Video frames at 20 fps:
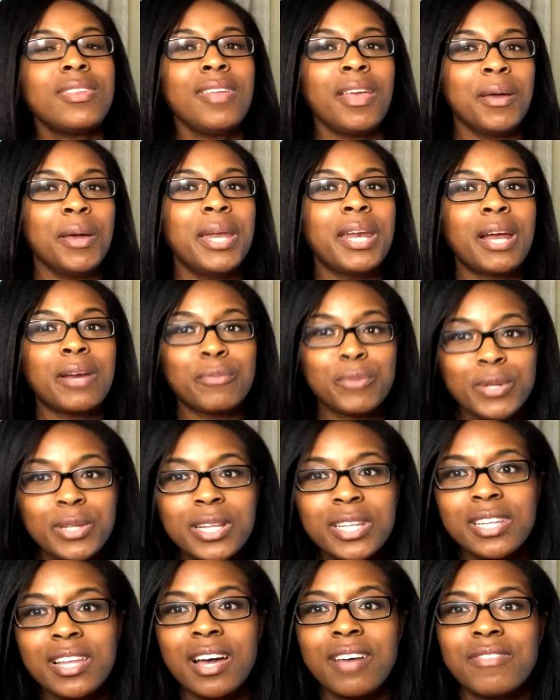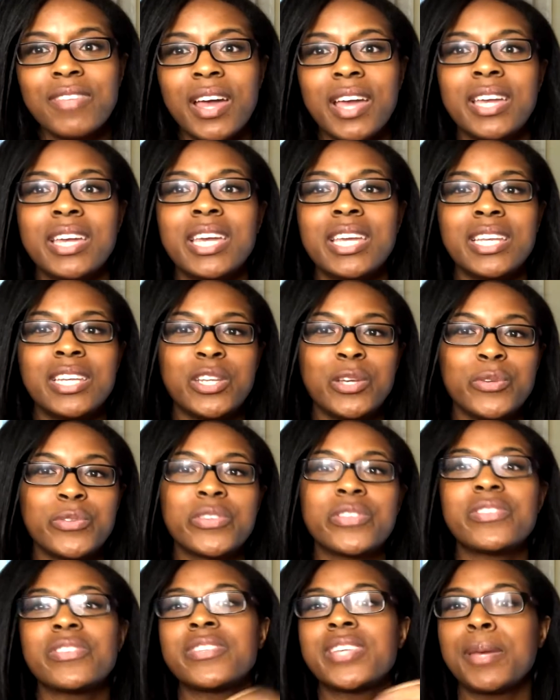And I really love that it
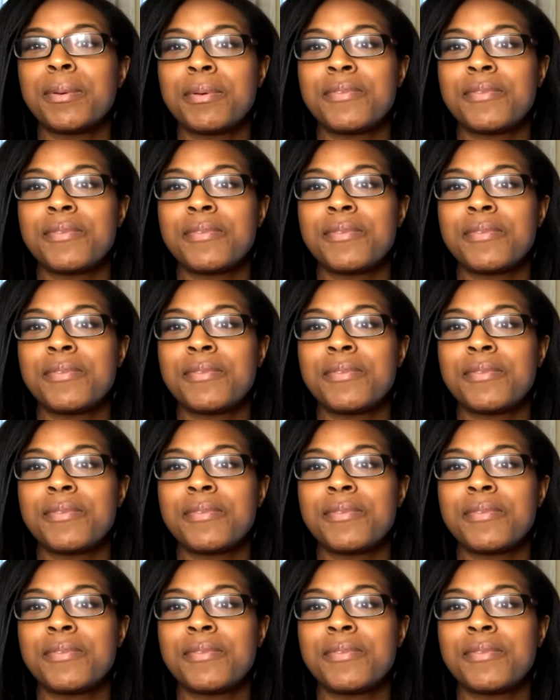uses the same